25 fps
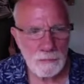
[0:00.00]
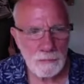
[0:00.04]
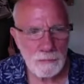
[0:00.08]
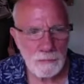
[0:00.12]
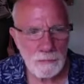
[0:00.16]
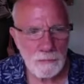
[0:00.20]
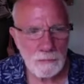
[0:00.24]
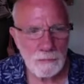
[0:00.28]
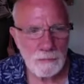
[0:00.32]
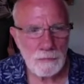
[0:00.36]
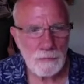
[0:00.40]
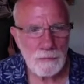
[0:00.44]

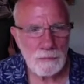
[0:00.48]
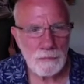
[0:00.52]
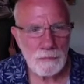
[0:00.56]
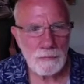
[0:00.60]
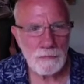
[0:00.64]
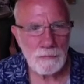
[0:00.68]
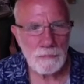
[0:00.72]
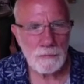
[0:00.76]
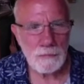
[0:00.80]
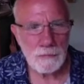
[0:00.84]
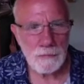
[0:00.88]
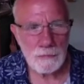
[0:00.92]

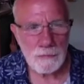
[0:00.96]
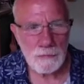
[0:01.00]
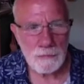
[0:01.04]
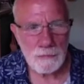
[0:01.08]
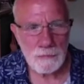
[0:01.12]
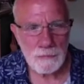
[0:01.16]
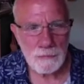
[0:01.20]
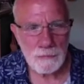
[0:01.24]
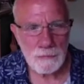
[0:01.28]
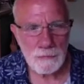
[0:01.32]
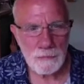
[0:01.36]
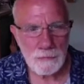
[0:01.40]

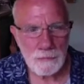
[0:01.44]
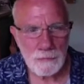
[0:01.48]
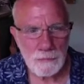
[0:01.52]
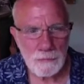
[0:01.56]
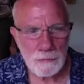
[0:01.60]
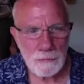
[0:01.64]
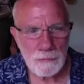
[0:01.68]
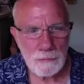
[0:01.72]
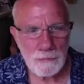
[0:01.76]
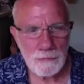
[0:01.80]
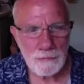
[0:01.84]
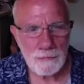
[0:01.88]

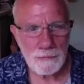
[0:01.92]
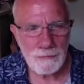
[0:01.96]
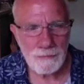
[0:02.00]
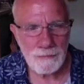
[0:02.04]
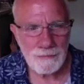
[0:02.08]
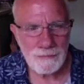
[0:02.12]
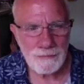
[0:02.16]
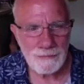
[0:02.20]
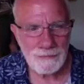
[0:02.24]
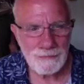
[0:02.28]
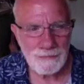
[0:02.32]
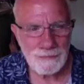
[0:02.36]

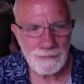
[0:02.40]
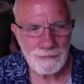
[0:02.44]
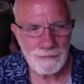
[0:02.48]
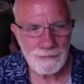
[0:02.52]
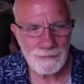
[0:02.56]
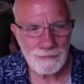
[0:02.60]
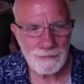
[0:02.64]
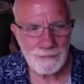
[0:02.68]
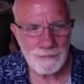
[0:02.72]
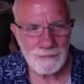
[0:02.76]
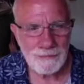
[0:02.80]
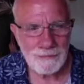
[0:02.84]

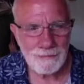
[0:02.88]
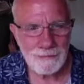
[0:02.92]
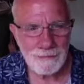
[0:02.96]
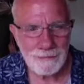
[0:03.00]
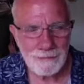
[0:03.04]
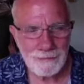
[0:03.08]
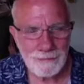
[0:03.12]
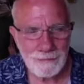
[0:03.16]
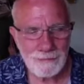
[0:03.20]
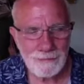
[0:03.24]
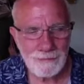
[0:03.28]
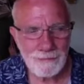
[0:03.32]

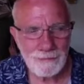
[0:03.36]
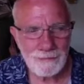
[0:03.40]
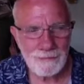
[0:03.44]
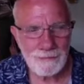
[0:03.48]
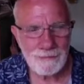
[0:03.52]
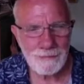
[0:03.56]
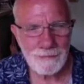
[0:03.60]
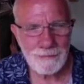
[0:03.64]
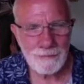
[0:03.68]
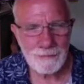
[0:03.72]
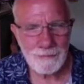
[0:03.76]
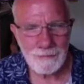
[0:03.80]

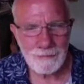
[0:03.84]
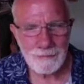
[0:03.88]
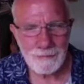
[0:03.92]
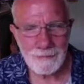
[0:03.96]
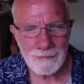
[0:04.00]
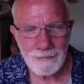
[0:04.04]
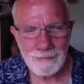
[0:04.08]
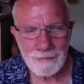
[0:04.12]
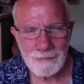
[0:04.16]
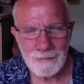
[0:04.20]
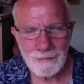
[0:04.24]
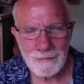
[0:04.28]

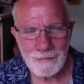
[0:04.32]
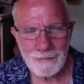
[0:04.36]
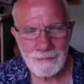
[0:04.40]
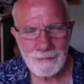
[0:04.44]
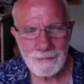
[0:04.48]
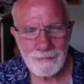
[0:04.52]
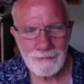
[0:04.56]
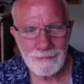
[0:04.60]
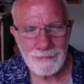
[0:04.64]
The person shown says nothing.